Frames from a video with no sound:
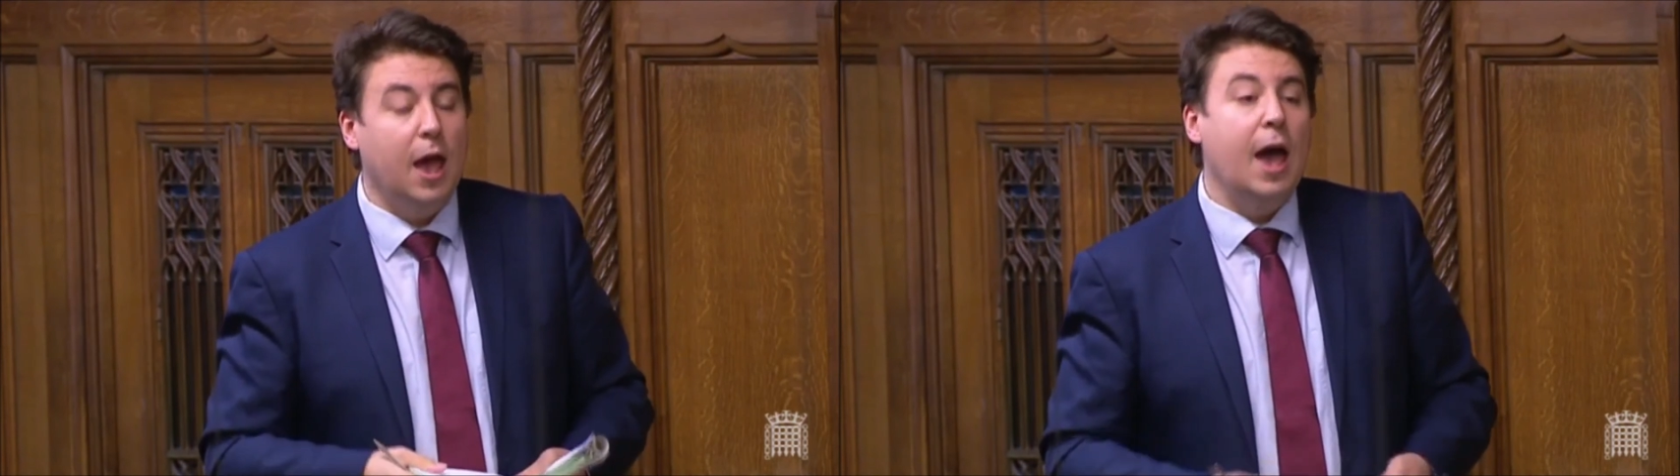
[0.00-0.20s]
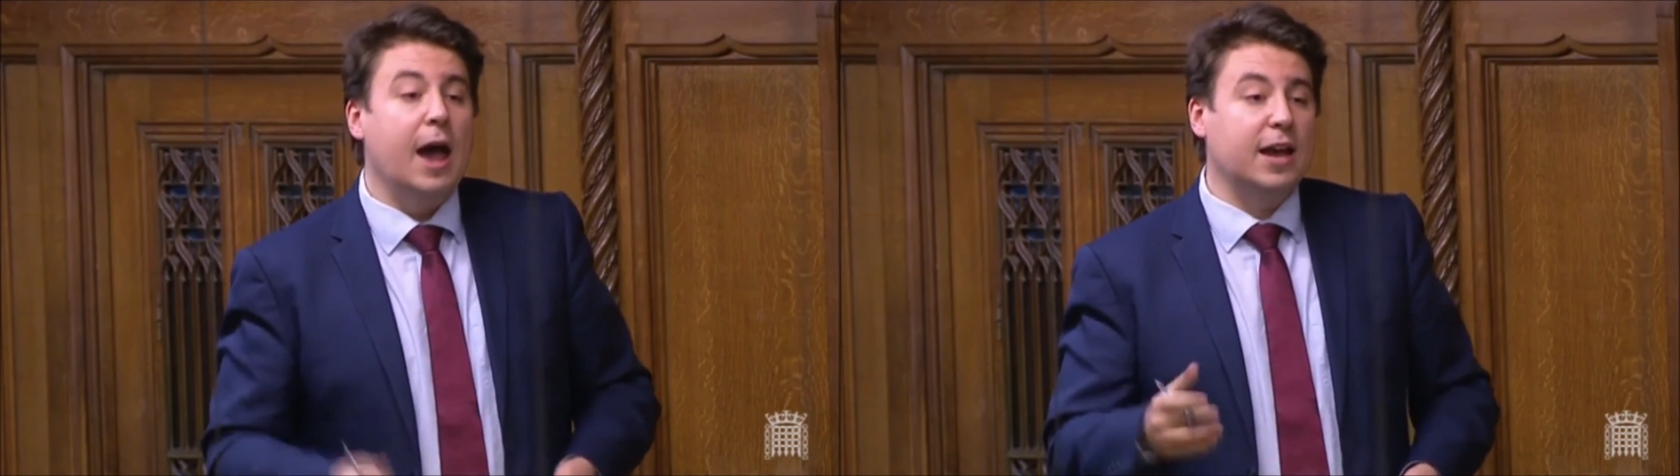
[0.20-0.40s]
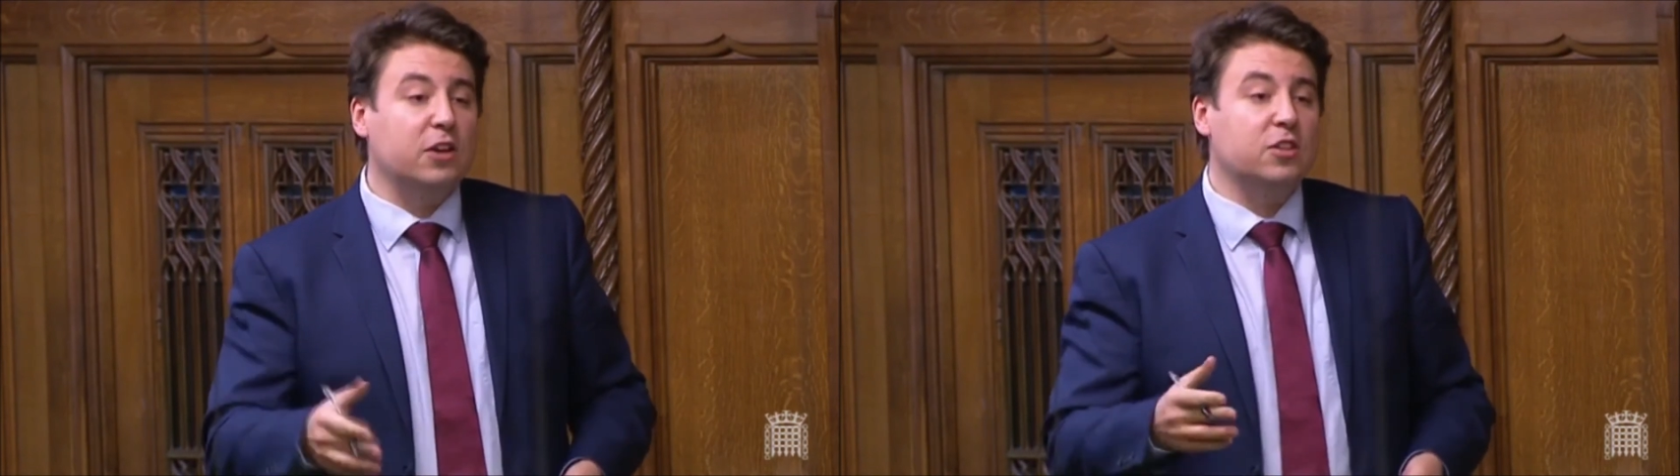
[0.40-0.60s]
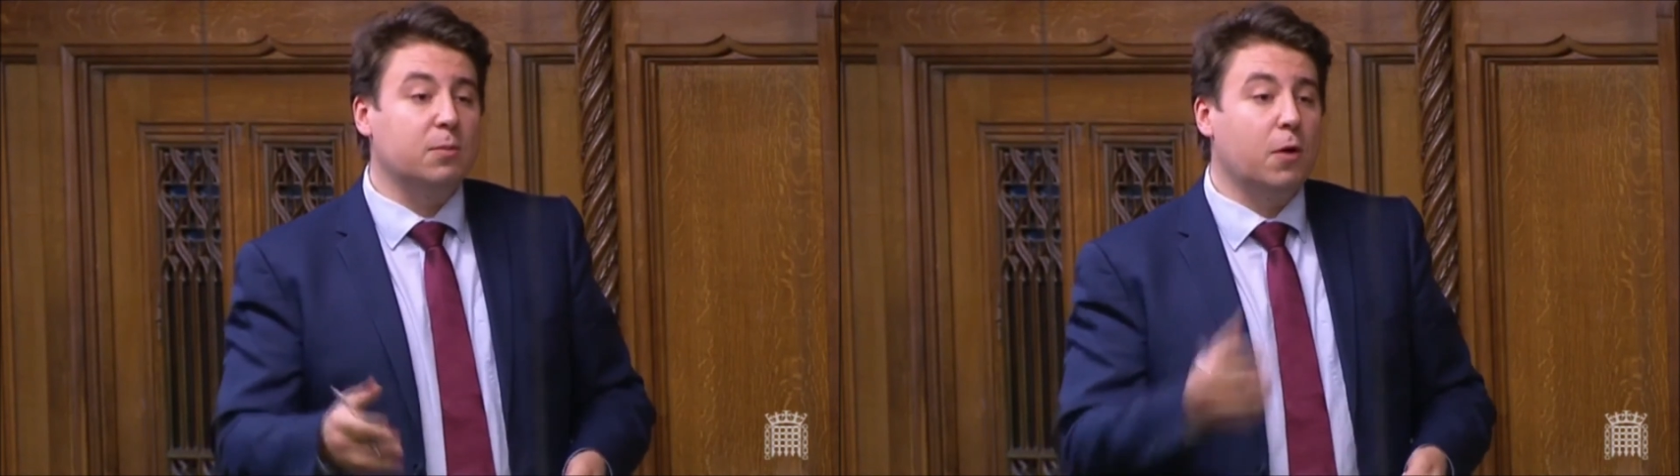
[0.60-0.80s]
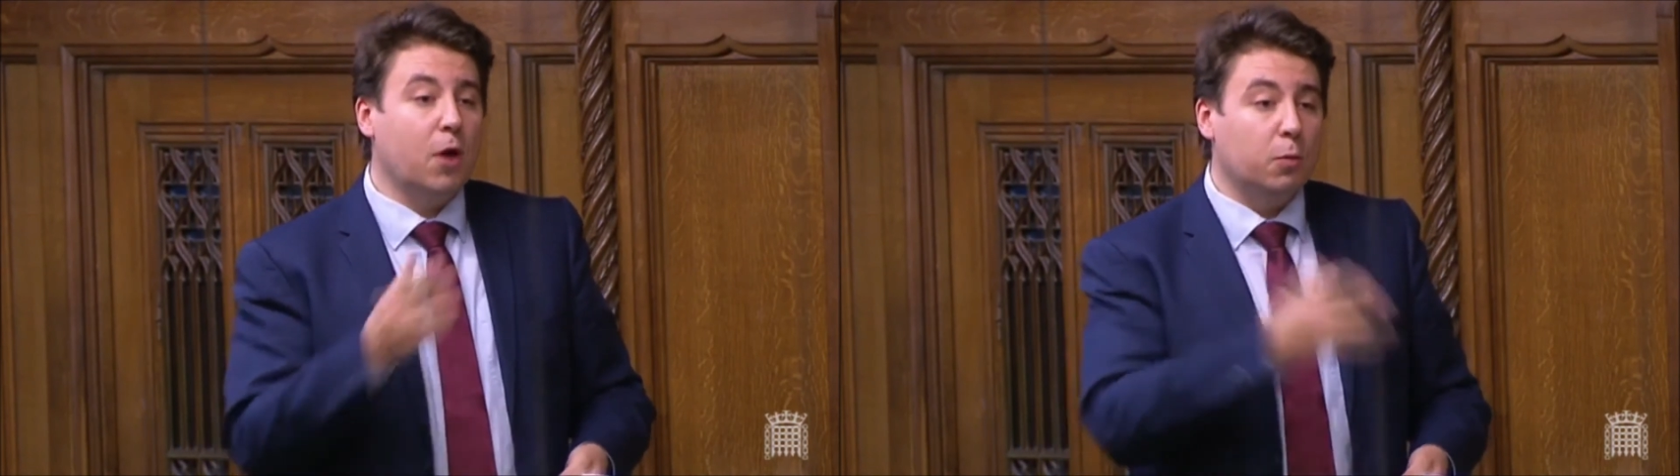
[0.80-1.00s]
And I actually think
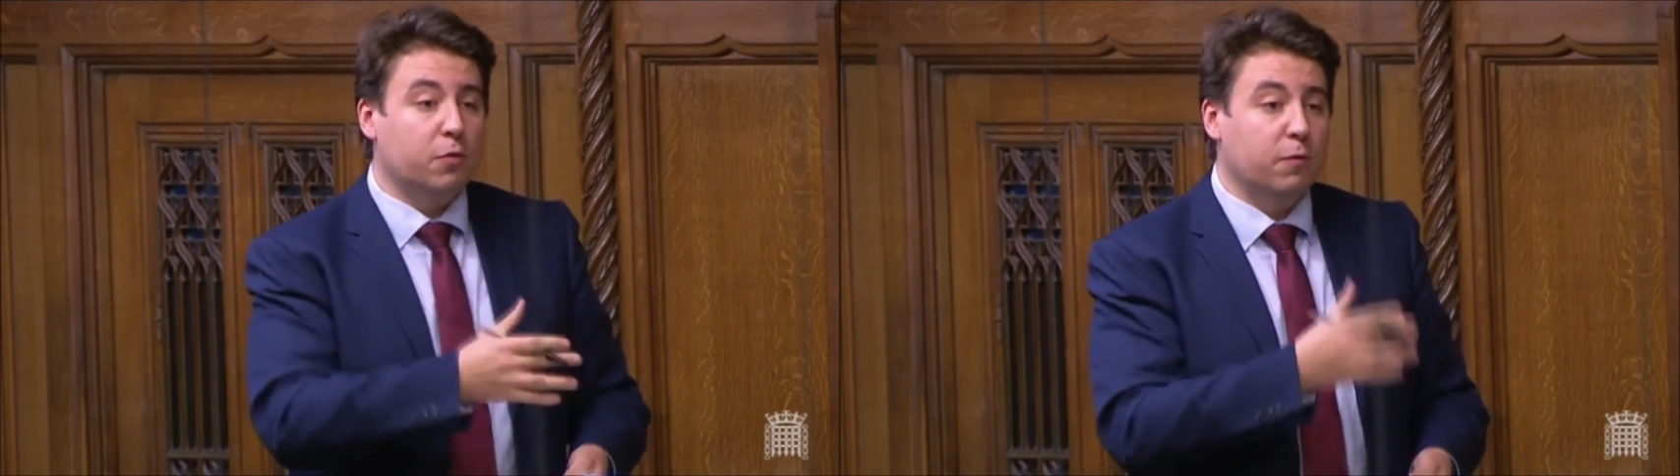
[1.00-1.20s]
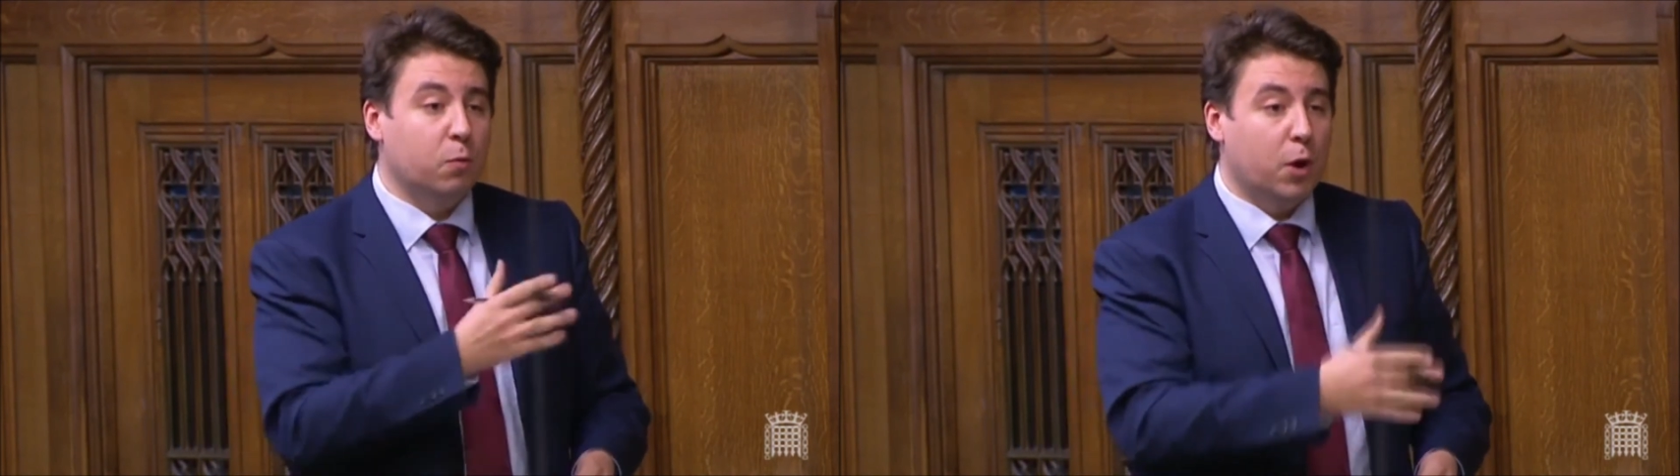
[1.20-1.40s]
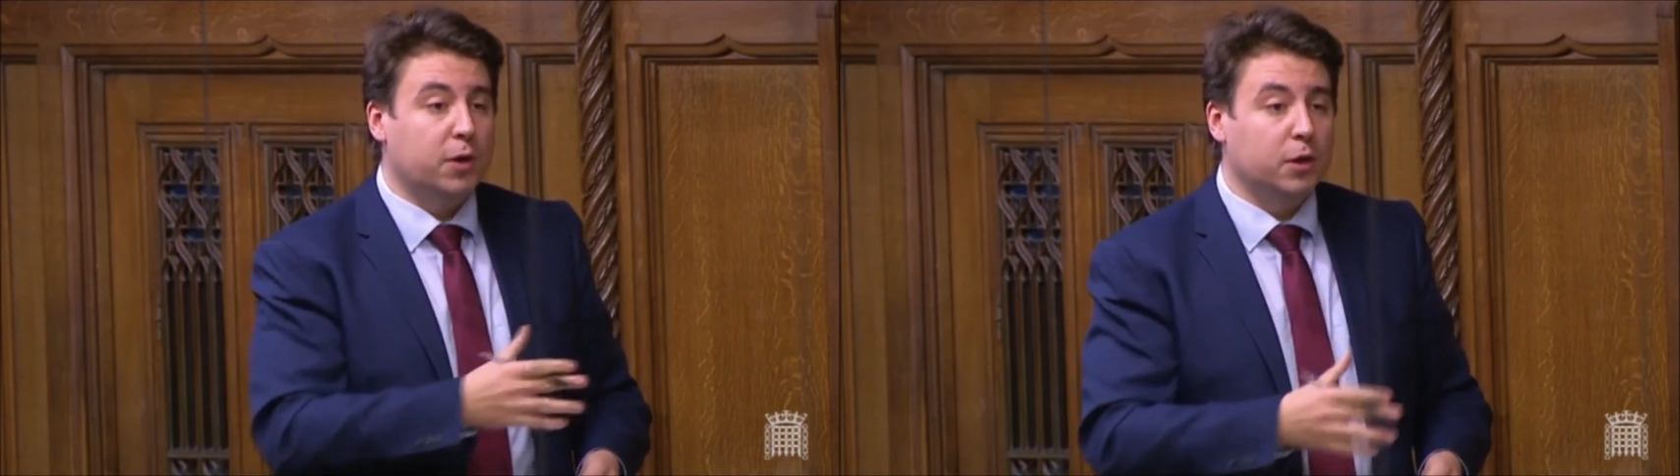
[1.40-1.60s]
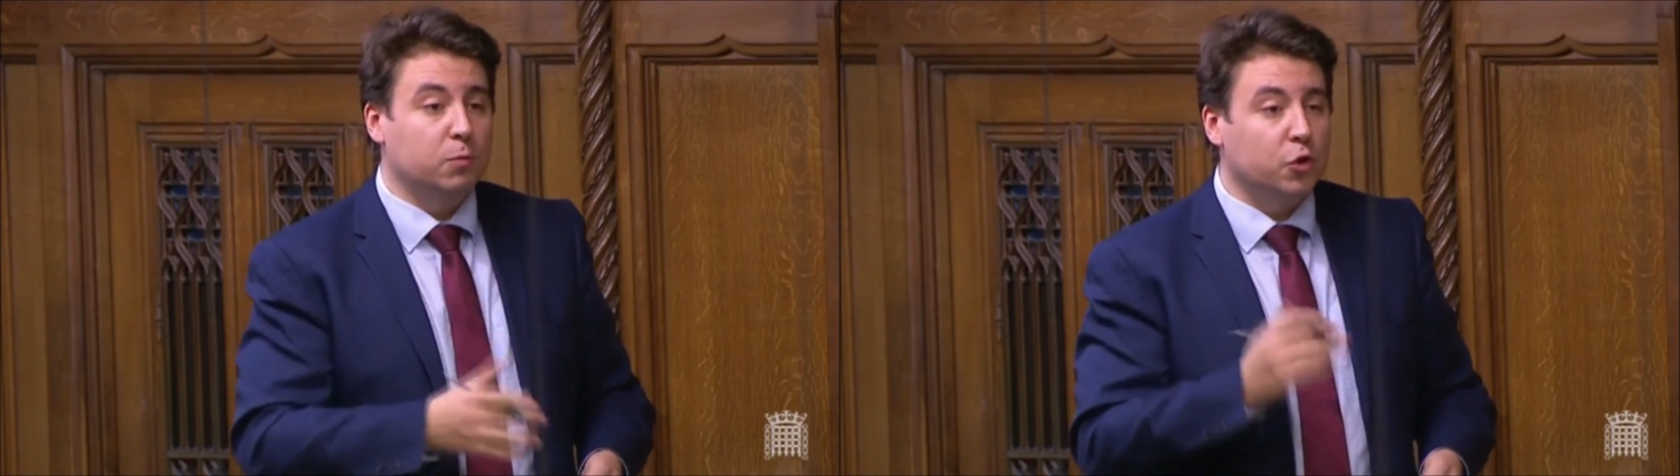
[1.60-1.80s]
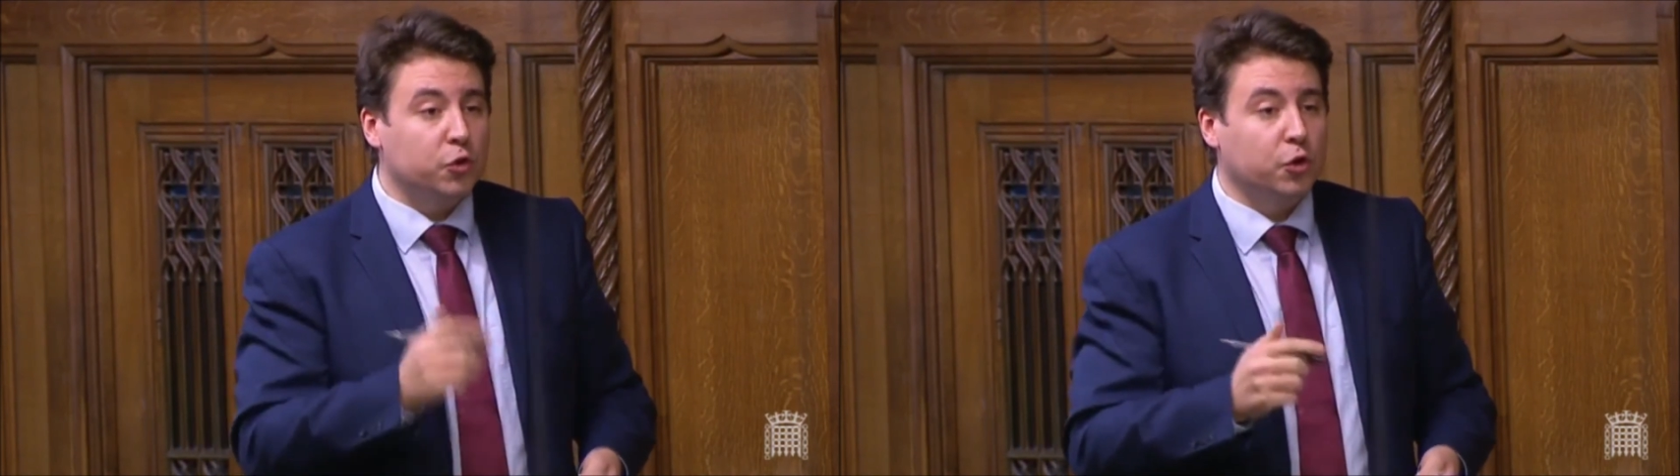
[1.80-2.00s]
my right honourable friend from Wokingham
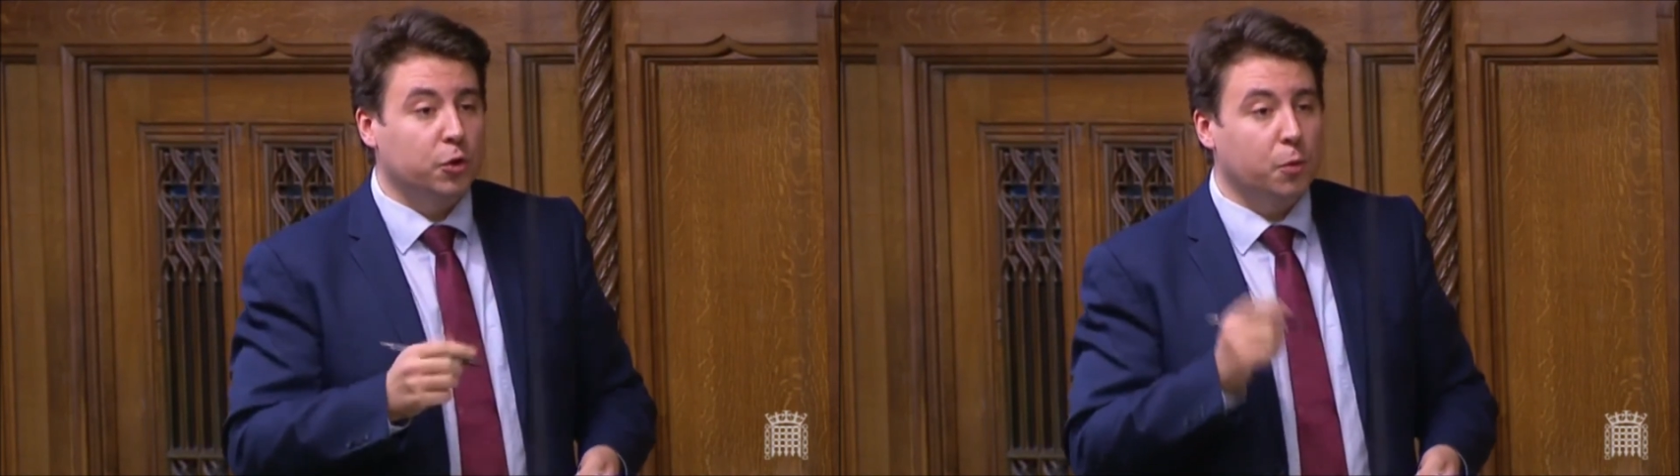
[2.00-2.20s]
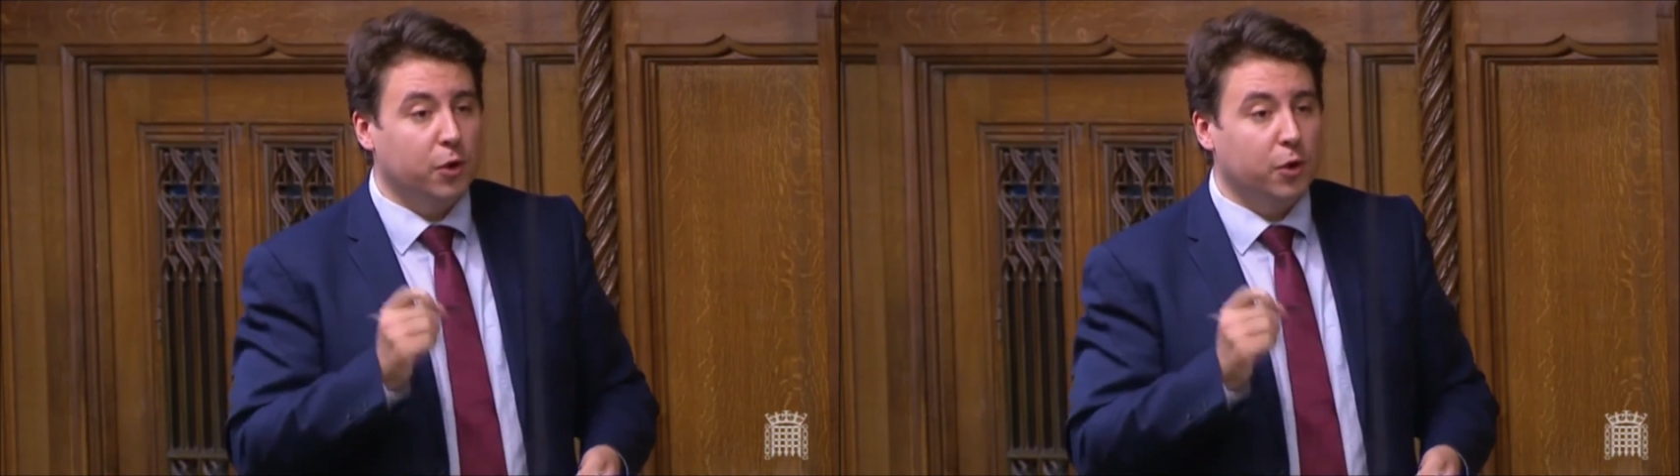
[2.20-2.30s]
touched on a point